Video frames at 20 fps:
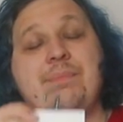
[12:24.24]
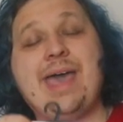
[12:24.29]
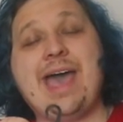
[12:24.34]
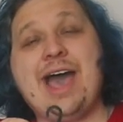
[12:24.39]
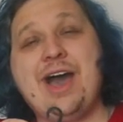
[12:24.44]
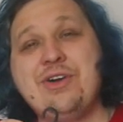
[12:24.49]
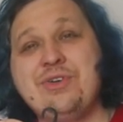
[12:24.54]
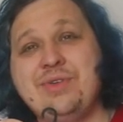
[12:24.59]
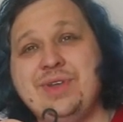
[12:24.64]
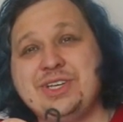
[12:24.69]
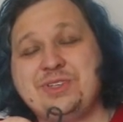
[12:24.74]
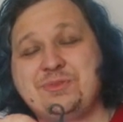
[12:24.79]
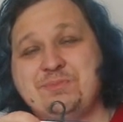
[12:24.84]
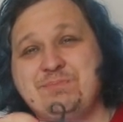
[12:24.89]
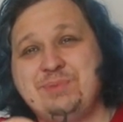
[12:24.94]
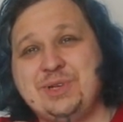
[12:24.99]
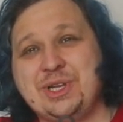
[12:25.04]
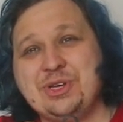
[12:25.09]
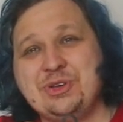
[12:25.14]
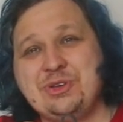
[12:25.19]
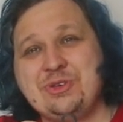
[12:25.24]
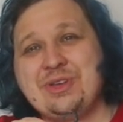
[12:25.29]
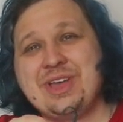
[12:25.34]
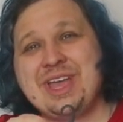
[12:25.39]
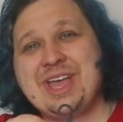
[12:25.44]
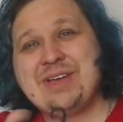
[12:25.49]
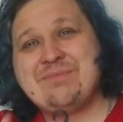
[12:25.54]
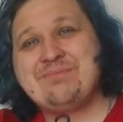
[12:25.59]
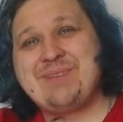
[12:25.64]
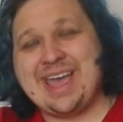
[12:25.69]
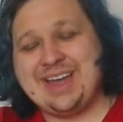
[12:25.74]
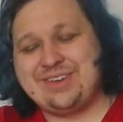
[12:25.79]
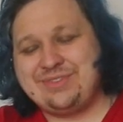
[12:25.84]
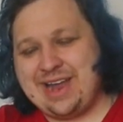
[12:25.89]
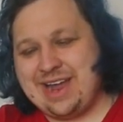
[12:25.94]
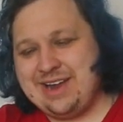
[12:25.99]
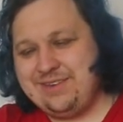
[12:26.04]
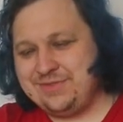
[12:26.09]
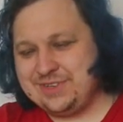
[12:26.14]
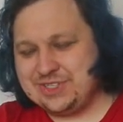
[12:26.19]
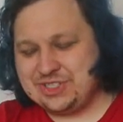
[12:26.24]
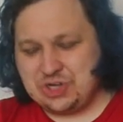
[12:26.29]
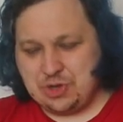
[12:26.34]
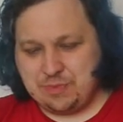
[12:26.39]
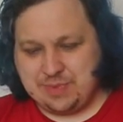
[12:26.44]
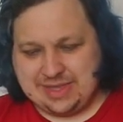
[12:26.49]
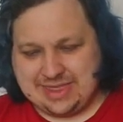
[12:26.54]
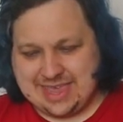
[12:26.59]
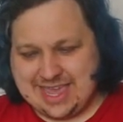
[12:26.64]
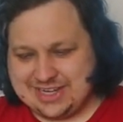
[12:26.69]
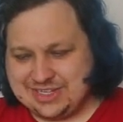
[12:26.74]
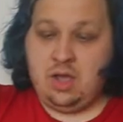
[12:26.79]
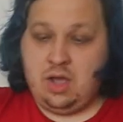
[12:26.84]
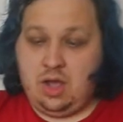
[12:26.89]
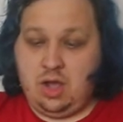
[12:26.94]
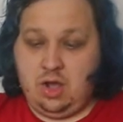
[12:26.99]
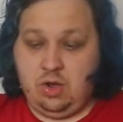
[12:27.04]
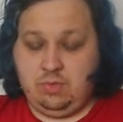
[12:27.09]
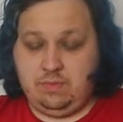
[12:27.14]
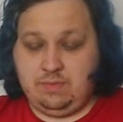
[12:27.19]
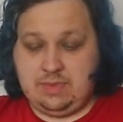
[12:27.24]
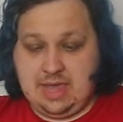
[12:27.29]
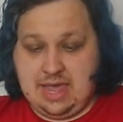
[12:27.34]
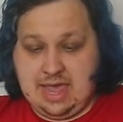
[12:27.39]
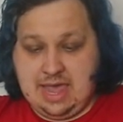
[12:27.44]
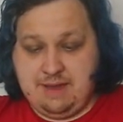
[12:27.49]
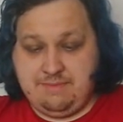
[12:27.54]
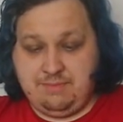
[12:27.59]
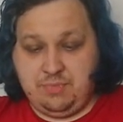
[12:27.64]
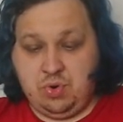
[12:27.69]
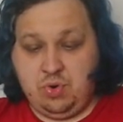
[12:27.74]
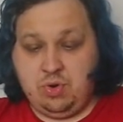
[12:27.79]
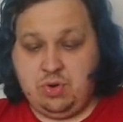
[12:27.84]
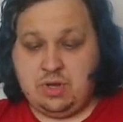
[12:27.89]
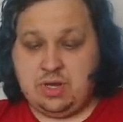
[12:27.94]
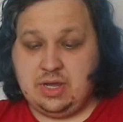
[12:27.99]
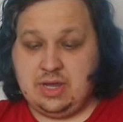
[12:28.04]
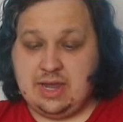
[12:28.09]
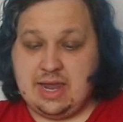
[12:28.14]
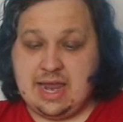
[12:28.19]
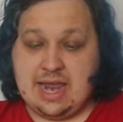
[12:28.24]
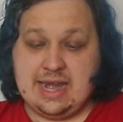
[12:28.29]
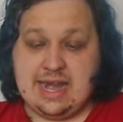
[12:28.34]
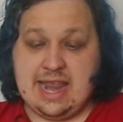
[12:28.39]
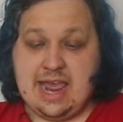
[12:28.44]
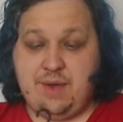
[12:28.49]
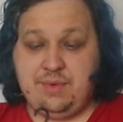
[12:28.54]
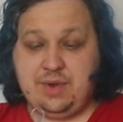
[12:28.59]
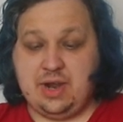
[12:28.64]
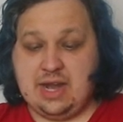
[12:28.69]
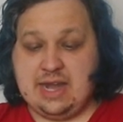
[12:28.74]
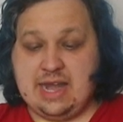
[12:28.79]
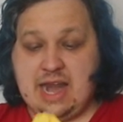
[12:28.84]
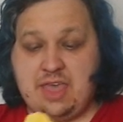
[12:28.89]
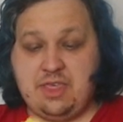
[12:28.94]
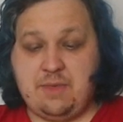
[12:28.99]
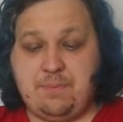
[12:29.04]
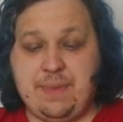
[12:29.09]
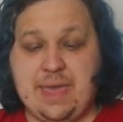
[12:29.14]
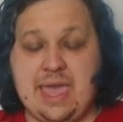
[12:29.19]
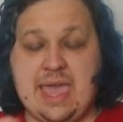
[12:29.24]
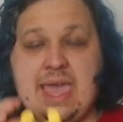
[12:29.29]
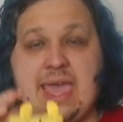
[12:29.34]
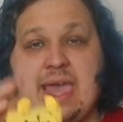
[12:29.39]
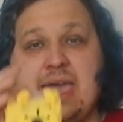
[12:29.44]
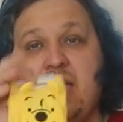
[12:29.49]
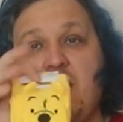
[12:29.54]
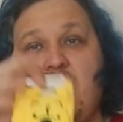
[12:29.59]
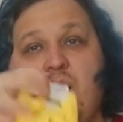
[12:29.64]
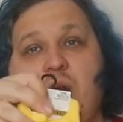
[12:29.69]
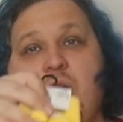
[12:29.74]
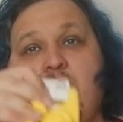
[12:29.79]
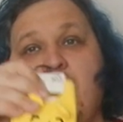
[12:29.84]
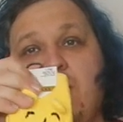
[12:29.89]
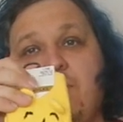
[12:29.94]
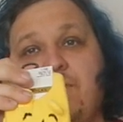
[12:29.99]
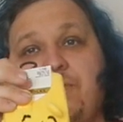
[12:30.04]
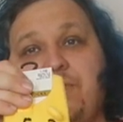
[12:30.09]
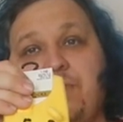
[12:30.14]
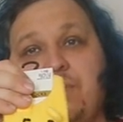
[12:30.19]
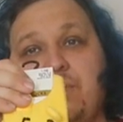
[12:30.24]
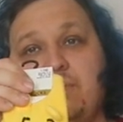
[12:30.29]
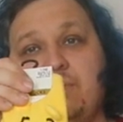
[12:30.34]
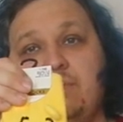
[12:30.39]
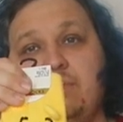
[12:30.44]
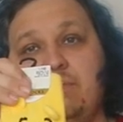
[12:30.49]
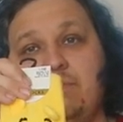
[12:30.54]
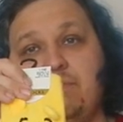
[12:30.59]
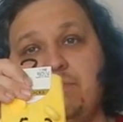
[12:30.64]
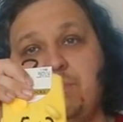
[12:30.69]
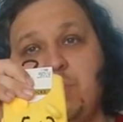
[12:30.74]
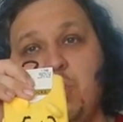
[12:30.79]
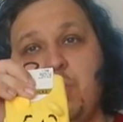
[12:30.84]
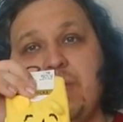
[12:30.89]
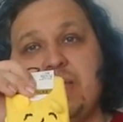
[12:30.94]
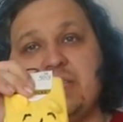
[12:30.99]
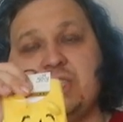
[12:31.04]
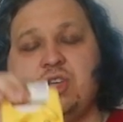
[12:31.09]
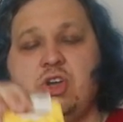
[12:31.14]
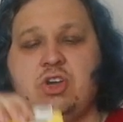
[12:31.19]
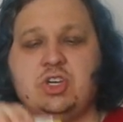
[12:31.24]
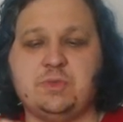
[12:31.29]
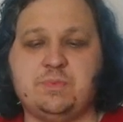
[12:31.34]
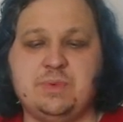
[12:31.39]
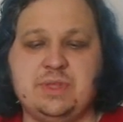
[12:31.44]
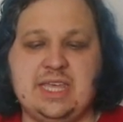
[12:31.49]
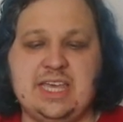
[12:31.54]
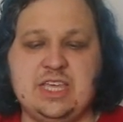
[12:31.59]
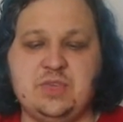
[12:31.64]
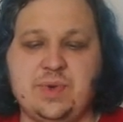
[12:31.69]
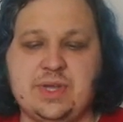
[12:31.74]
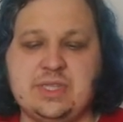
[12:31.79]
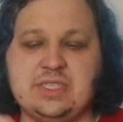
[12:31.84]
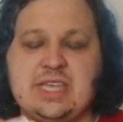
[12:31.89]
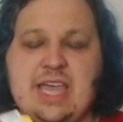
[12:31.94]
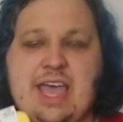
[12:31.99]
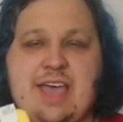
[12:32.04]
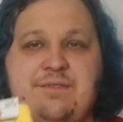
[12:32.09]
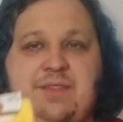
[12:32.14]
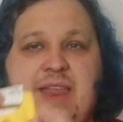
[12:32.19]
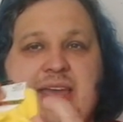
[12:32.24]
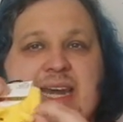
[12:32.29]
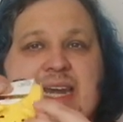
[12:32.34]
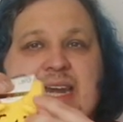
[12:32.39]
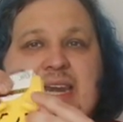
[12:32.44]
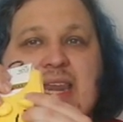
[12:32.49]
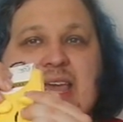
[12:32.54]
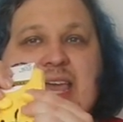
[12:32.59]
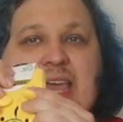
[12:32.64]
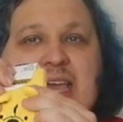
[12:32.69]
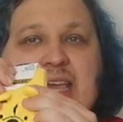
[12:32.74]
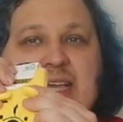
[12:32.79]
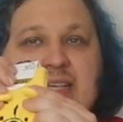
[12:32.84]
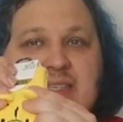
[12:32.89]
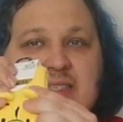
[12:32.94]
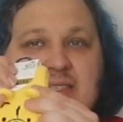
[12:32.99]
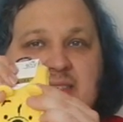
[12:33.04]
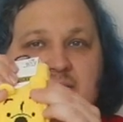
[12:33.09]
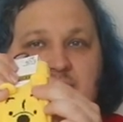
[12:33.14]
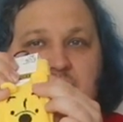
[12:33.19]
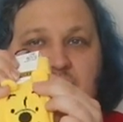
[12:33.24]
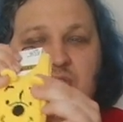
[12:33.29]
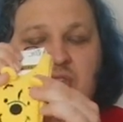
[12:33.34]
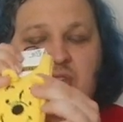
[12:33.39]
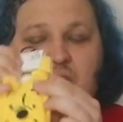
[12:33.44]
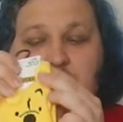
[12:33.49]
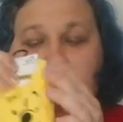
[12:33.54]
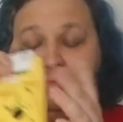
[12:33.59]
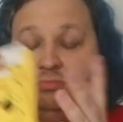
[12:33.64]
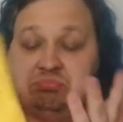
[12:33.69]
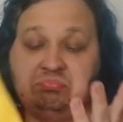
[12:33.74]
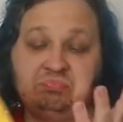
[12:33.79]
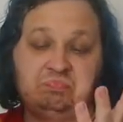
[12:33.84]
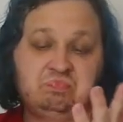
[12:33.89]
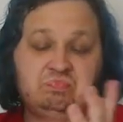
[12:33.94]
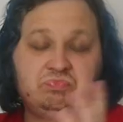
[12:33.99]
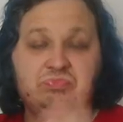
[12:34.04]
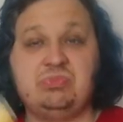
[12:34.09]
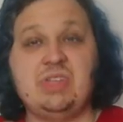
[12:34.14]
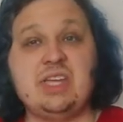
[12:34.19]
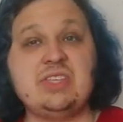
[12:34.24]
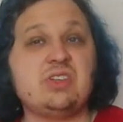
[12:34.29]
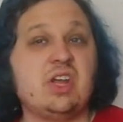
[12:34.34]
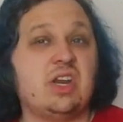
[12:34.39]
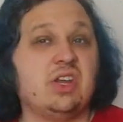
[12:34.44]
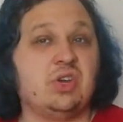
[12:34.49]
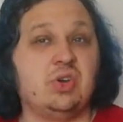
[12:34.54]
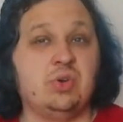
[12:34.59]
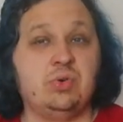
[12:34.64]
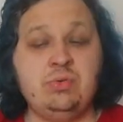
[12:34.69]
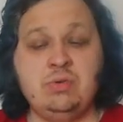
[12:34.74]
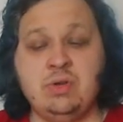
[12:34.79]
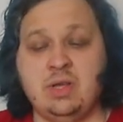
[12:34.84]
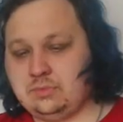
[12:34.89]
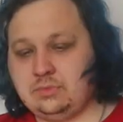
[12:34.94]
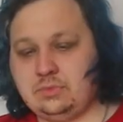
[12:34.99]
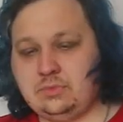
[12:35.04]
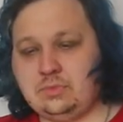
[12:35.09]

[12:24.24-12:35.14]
powderish blue background for Snoopy there. Oh, and more. And now we've got another pair of Pooh Bear socks, but these ones have like little ears. So that's kind of cool.